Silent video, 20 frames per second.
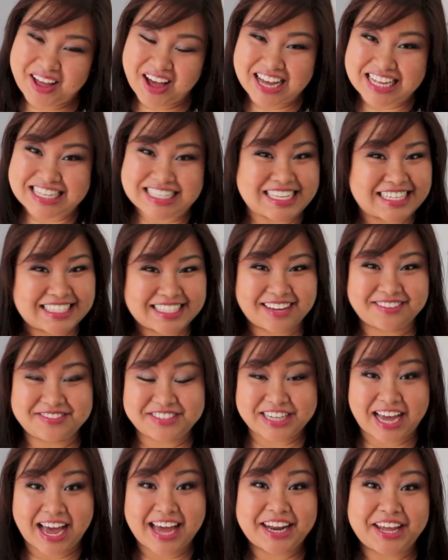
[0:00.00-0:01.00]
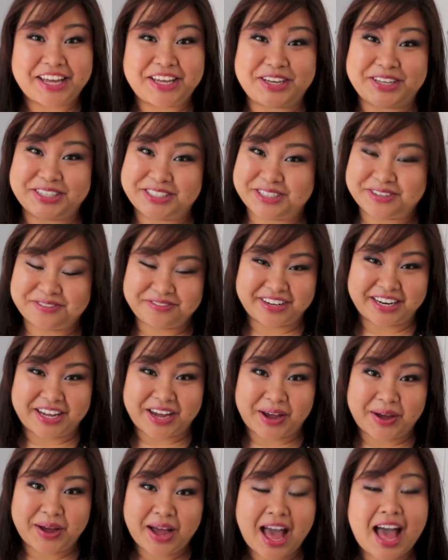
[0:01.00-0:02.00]
long since I've done a YouTube
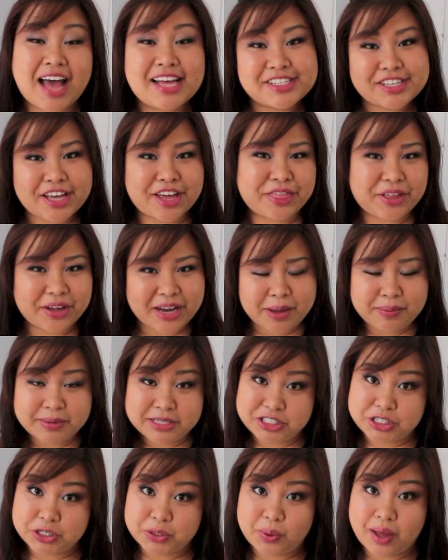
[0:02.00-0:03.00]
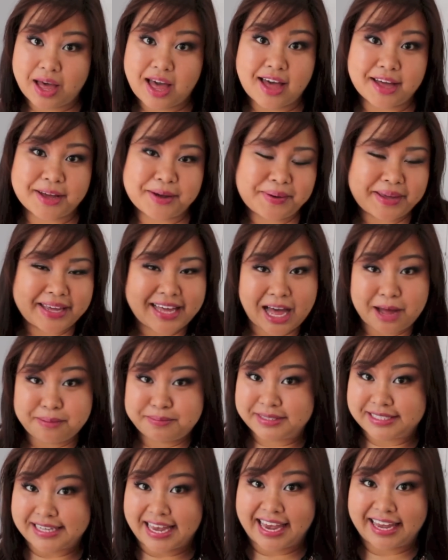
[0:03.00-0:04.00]
video, so I thought I would do a quick
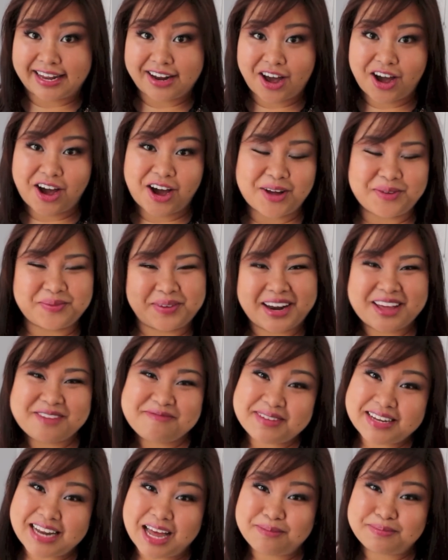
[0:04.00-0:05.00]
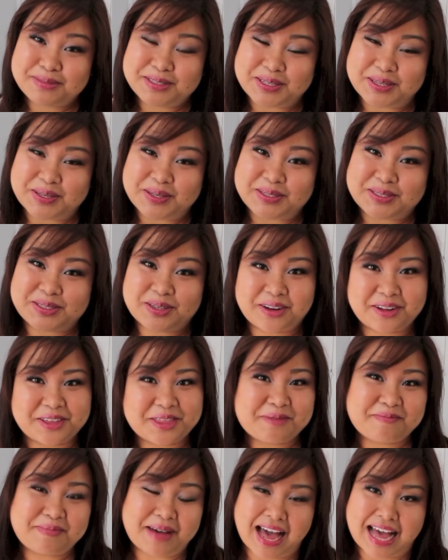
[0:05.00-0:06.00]
update on what I've been up to sort
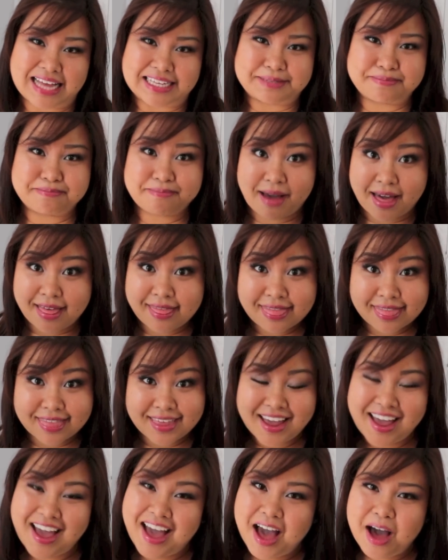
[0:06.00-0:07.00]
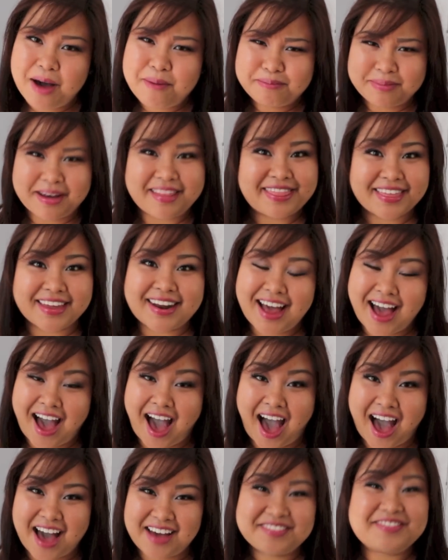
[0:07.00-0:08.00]
of the past month and a
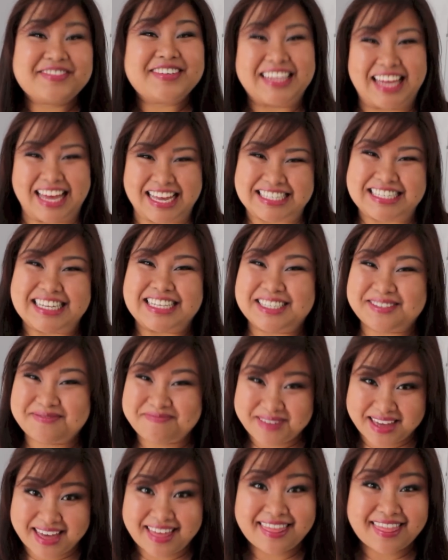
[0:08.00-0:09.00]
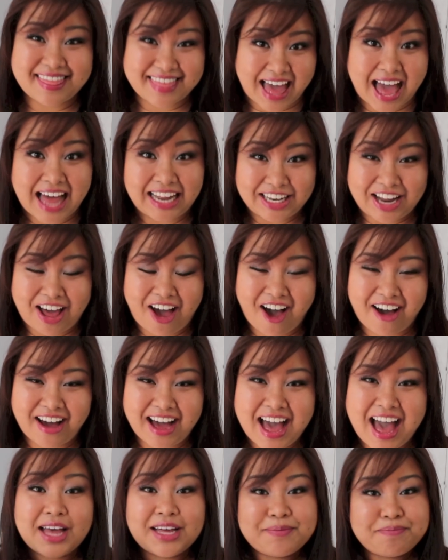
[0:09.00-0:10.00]
half. Yes, it's been that
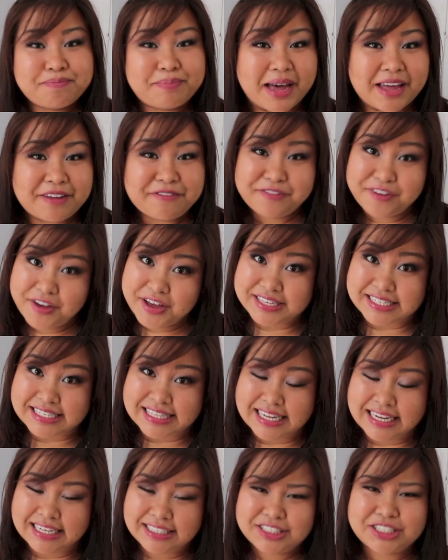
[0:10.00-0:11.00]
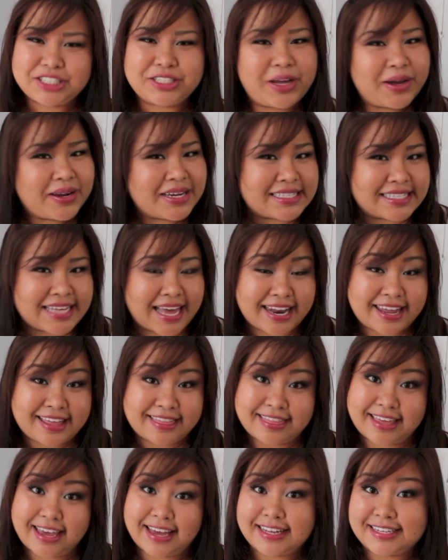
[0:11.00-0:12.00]
long. But firstly, do you notice
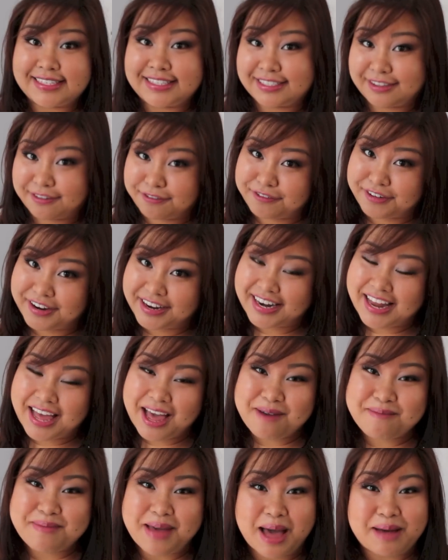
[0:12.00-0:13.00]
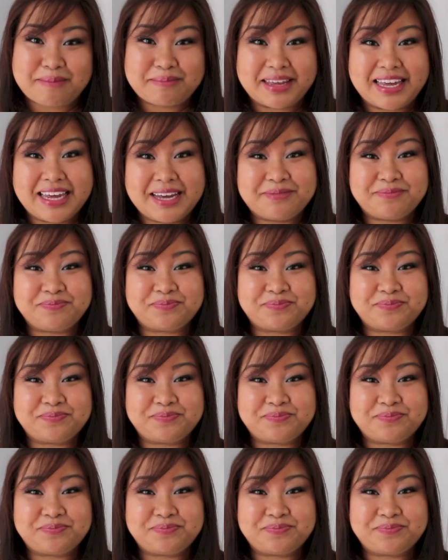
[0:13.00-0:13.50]
anything different about me?